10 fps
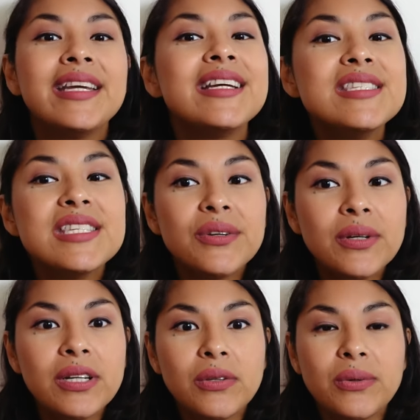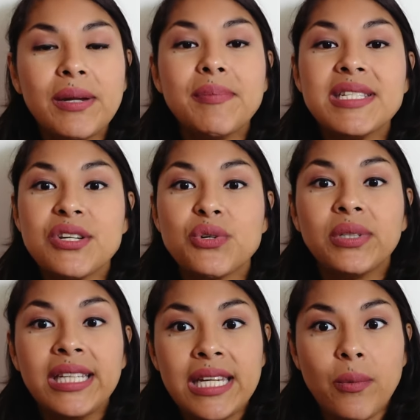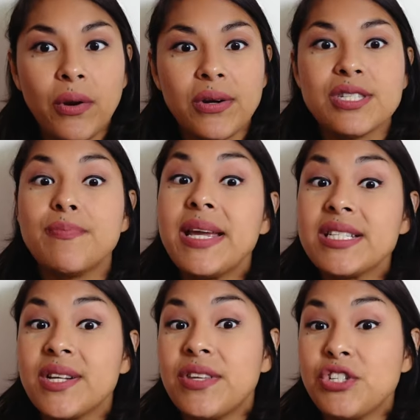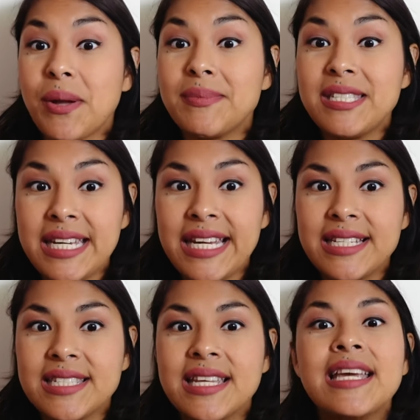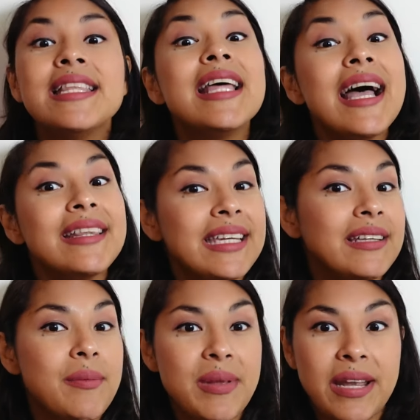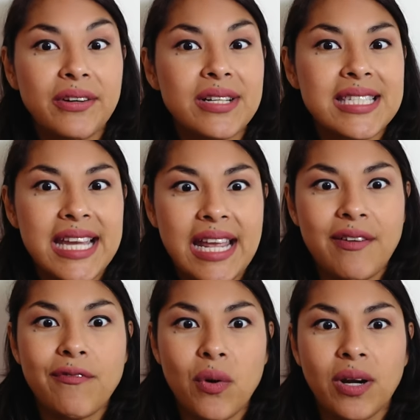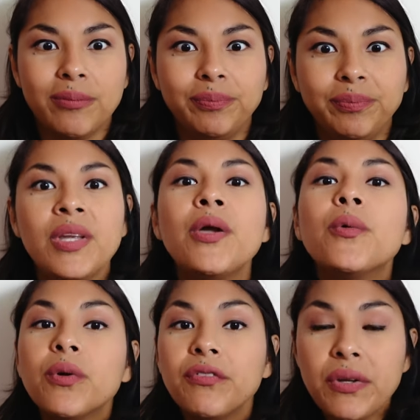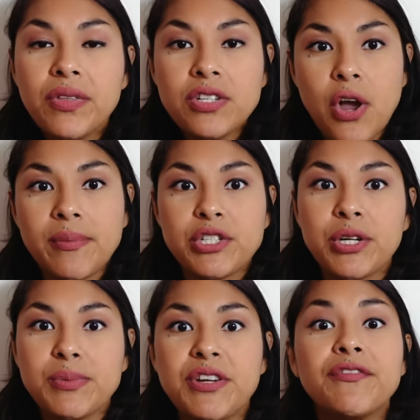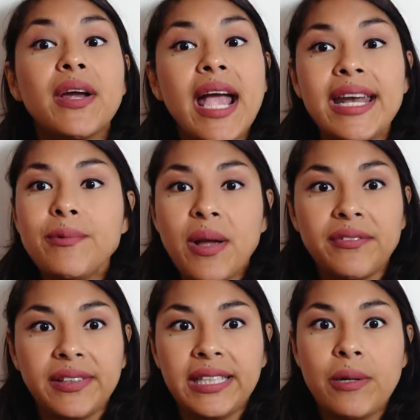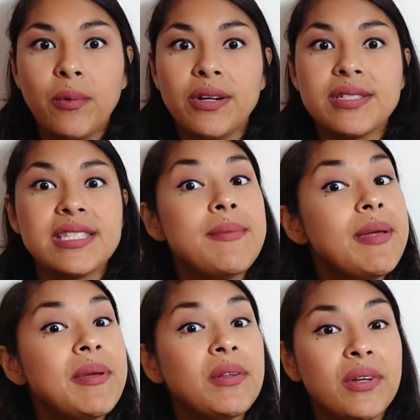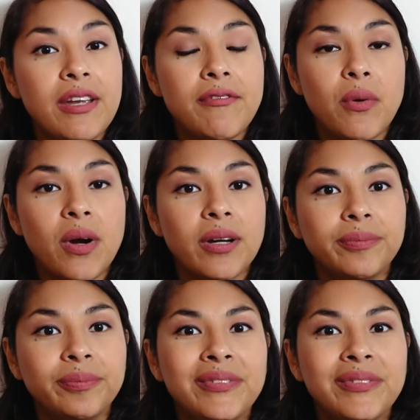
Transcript: Consider including potential keywords based on the job's needs that the eliminator is scanning for. Review the job description for any relevant keywords they may be looking for.